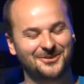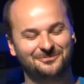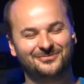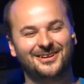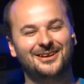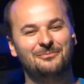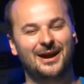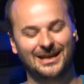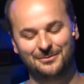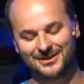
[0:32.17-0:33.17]
you.
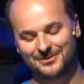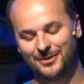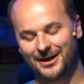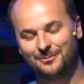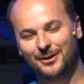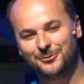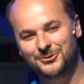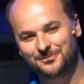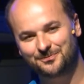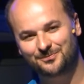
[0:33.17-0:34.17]
My name is Marek
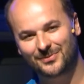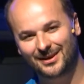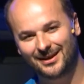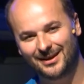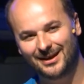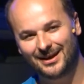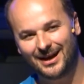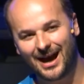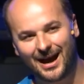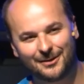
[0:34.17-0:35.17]
Malůš.
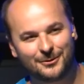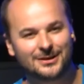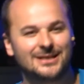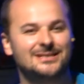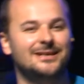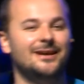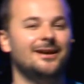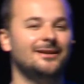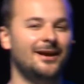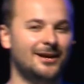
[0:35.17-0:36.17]
I work as an
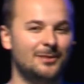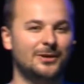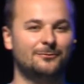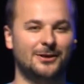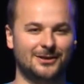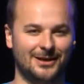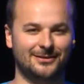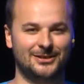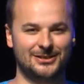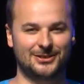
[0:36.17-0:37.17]
academic worker
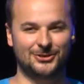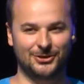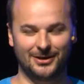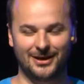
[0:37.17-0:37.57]
and researcher